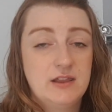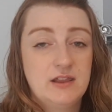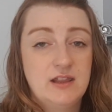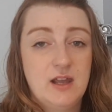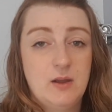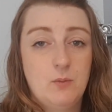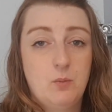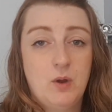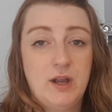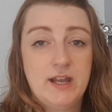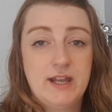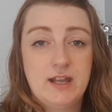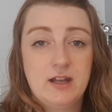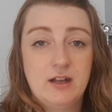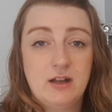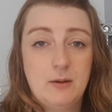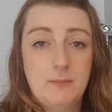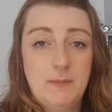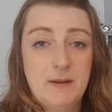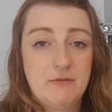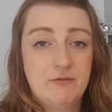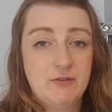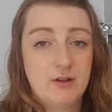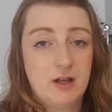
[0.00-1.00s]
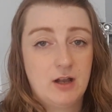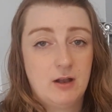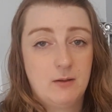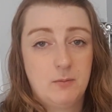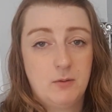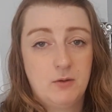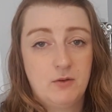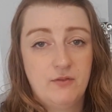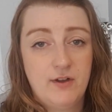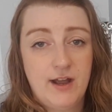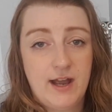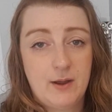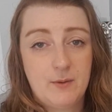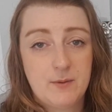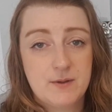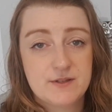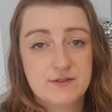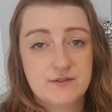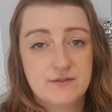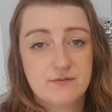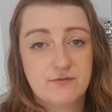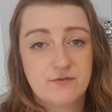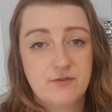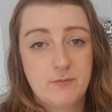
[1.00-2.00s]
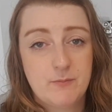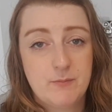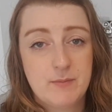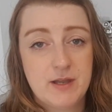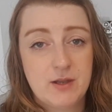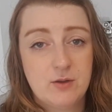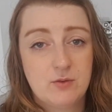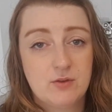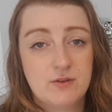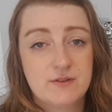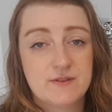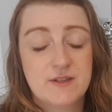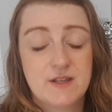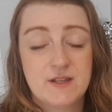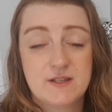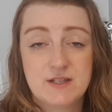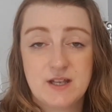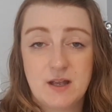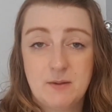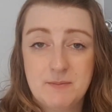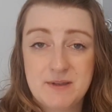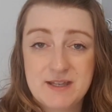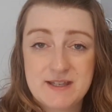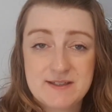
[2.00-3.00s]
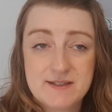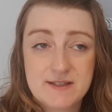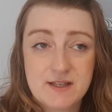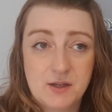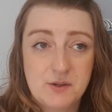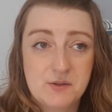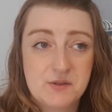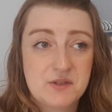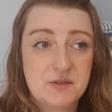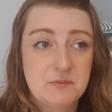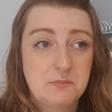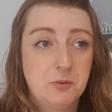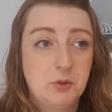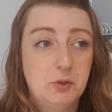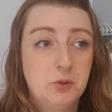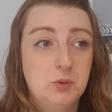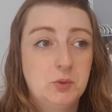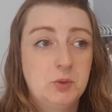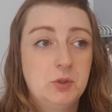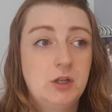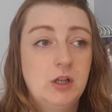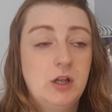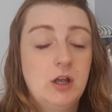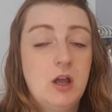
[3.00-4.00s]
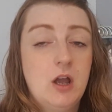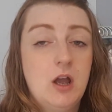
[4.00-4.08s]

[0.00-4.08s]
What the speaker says: they're waking up every couple of hours for milk because their tummy's so small,